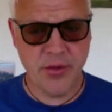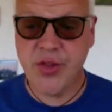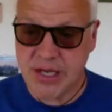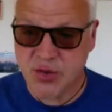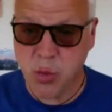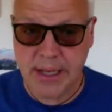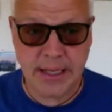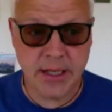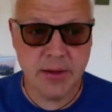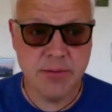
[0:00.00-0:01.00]
this
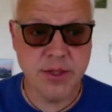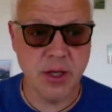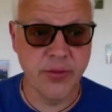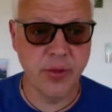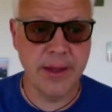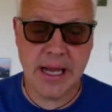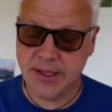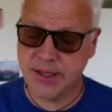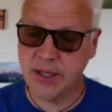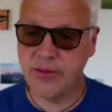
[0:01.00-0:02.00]
week, so from the
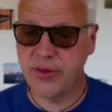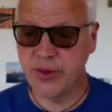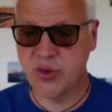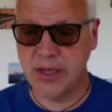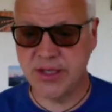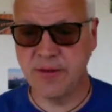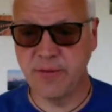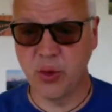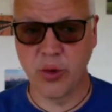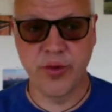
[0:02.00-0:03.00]
18th to the
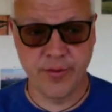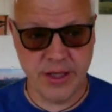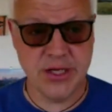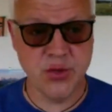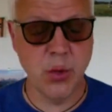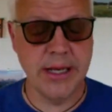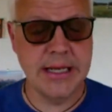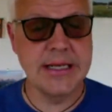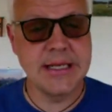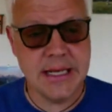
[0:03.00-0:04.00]
24th of this week,
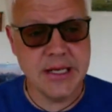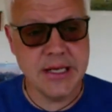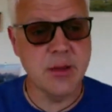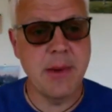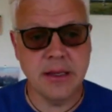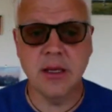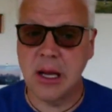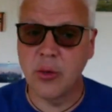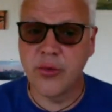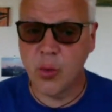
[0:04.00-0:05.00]
it is the Mental
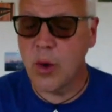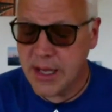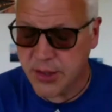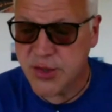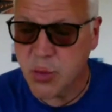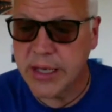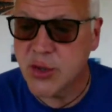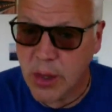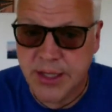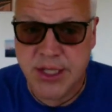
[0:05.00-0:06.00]
Health Awareness
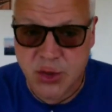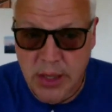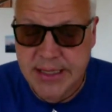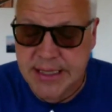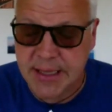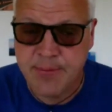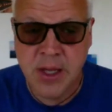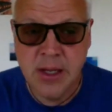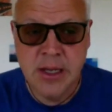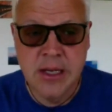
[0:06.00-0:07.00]
Week 2020.
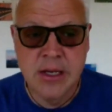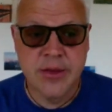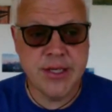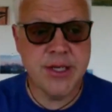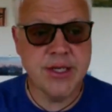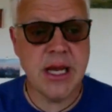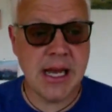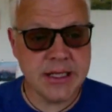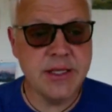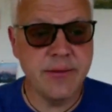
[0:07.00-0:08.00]
This is
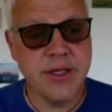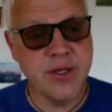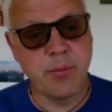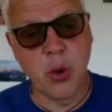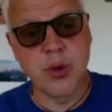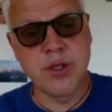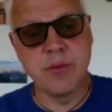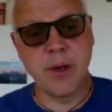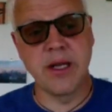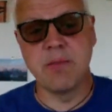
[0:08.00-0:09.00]
actively
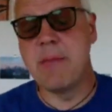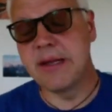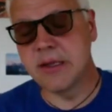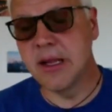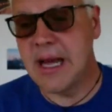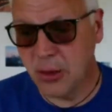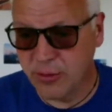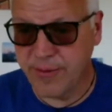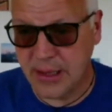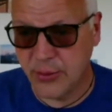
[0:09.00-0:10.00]
supported by the Mental
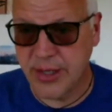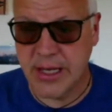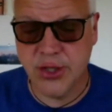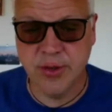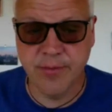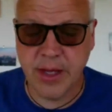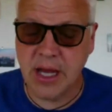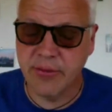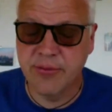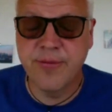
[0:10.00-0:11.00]
Health Foundation. They
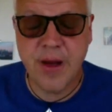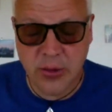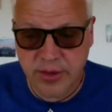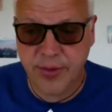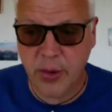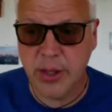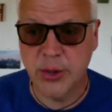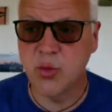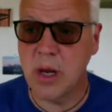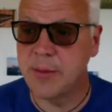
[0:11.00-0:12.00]
have a very, very
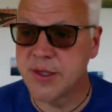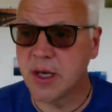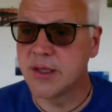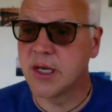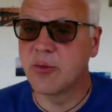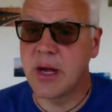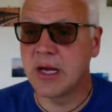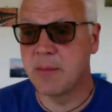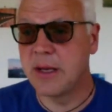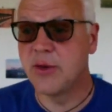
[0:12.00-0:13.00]
good website I
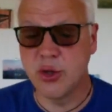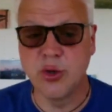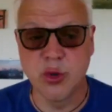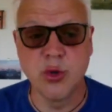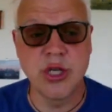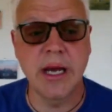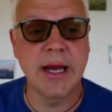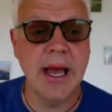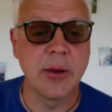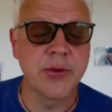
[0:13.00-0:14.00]
recommend you do
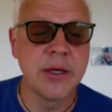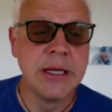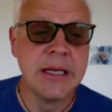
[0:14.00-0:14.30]
check out.